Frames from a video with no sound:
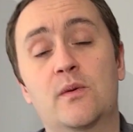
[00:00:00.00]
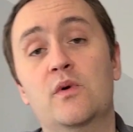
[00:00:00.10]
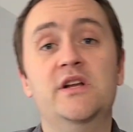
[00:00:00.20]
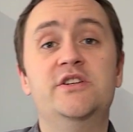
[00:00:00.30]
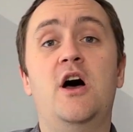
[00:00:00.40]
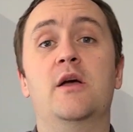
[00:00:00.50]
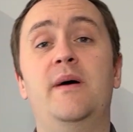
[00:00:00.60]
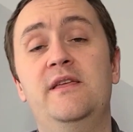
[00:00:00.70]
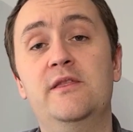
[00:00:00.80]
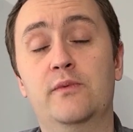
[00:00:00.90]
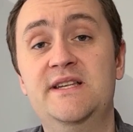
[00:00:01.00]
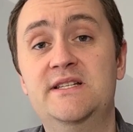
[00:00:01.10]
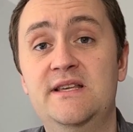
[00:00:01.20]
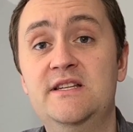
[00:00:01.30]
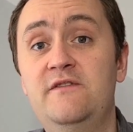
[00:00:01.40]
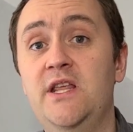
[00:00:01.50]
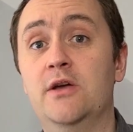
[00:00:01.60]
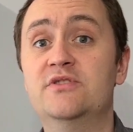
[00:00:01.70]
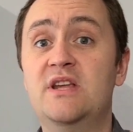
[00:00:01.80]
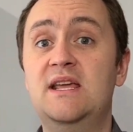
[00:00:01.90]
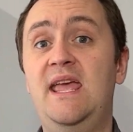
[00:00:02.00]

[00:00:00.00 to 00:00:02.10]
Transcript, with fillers: that we're going to talk about in the rest of these videos.